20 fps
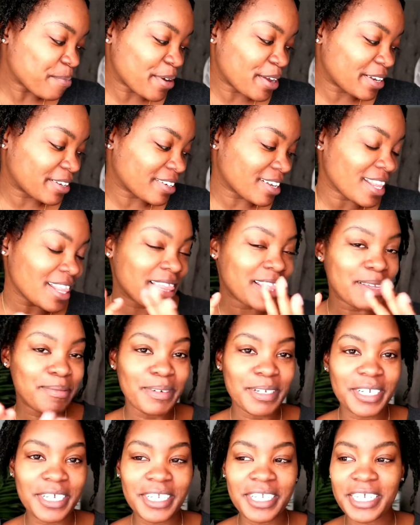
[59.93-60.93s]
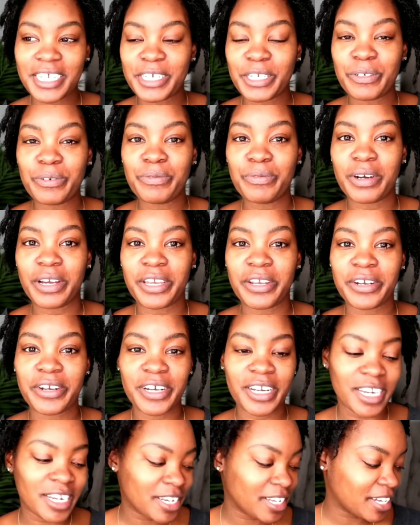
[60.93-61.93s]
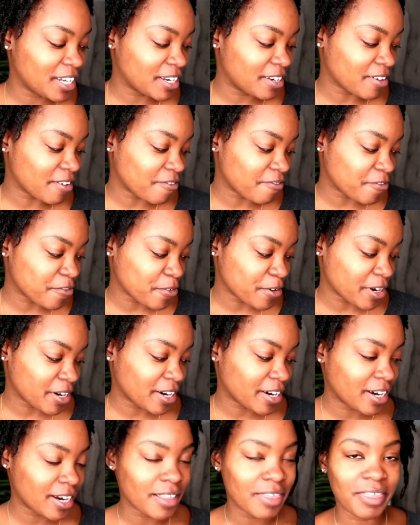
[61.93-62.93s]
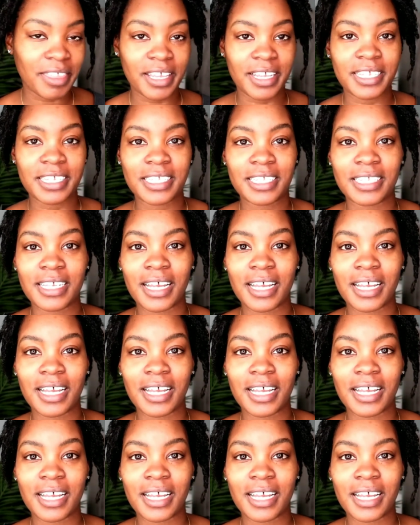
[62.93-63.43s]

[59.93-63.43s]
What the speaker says: But let me just tell you what you're going to need for this